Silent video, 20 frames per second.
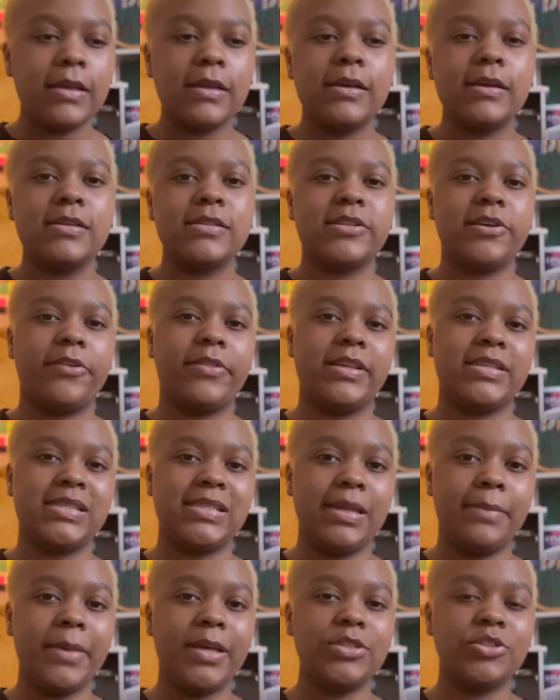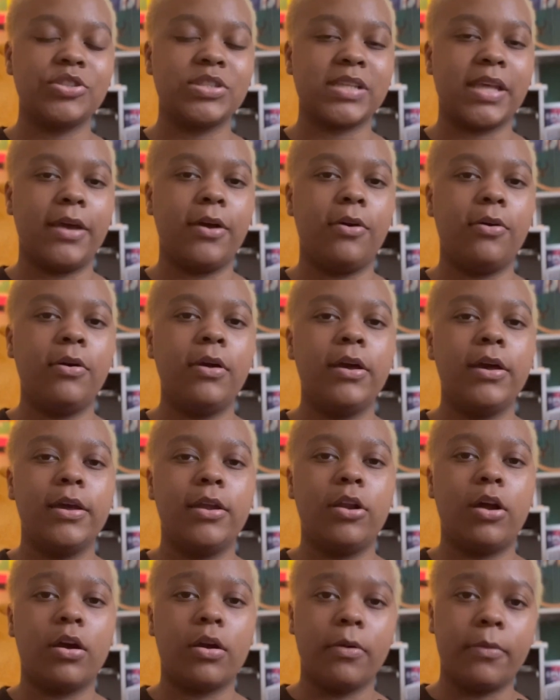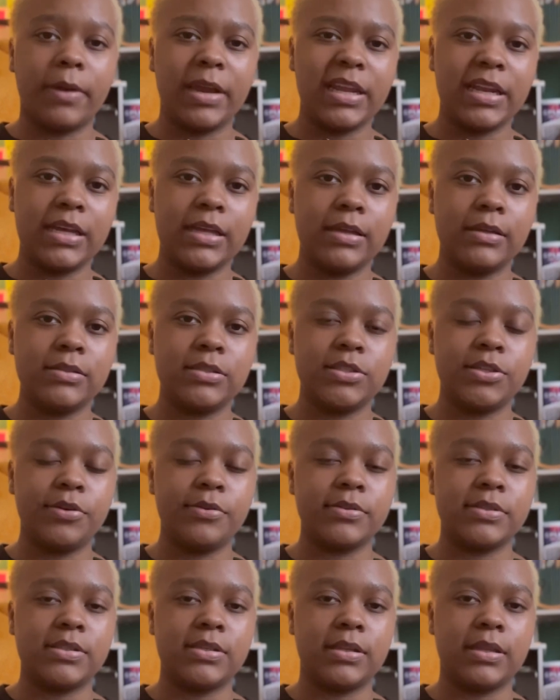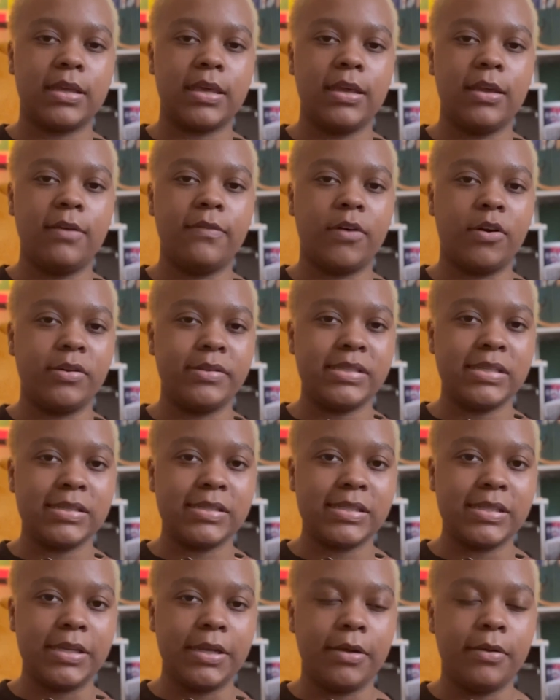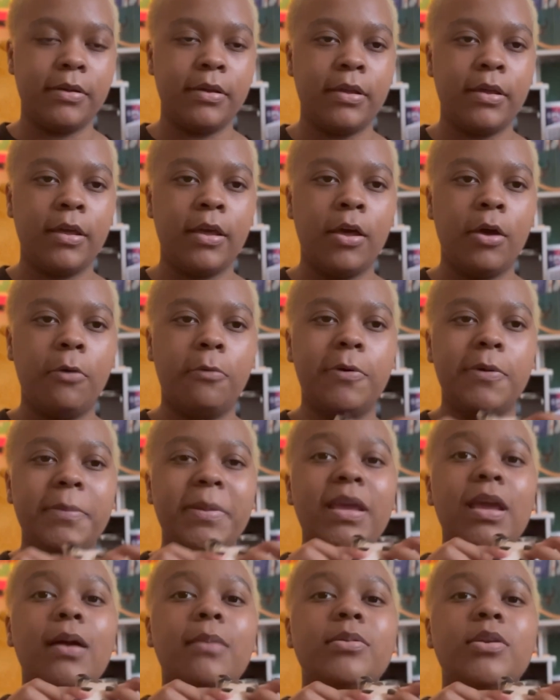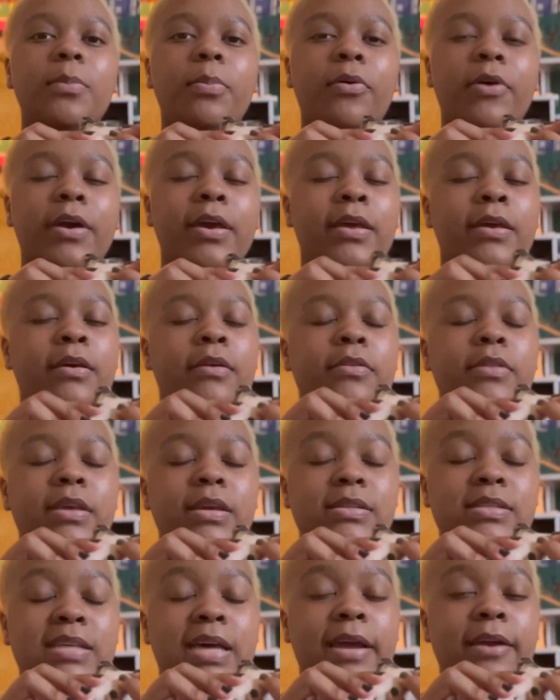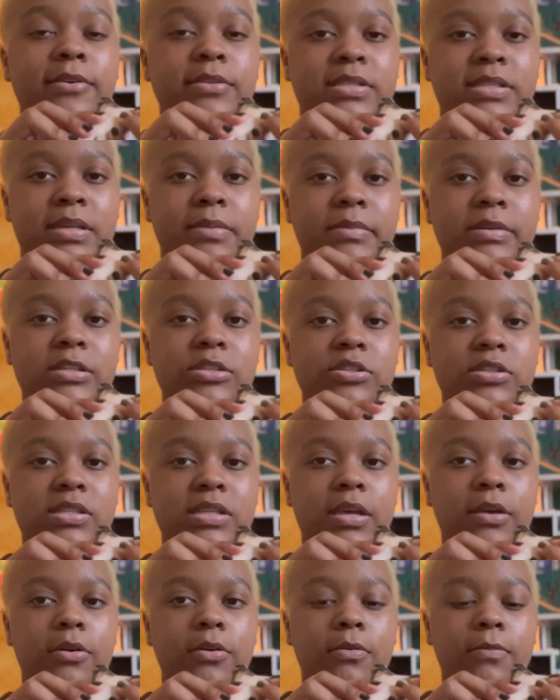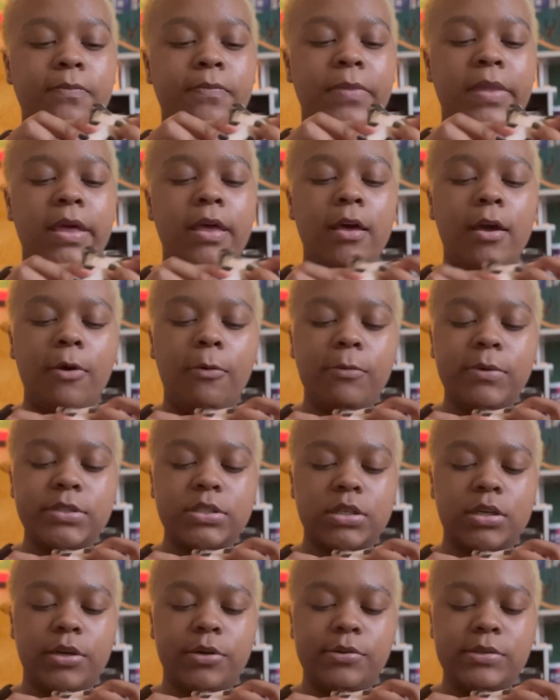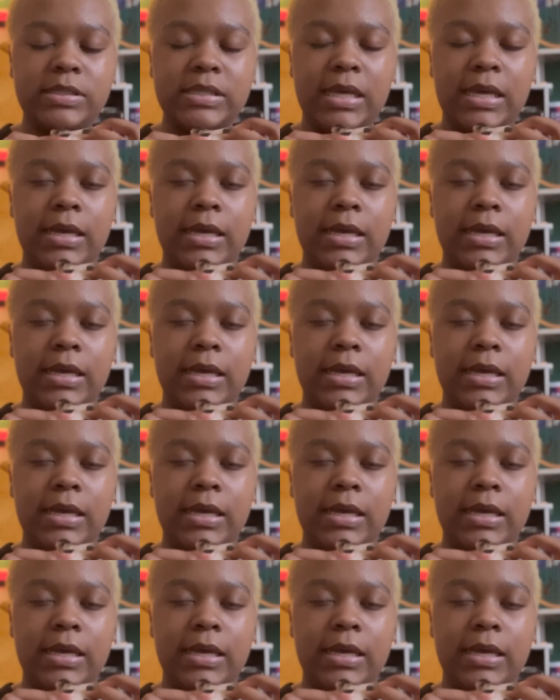So the C major scale, an ocarina tuned to the key of Alto C will be able to play the entire C major scale, which goes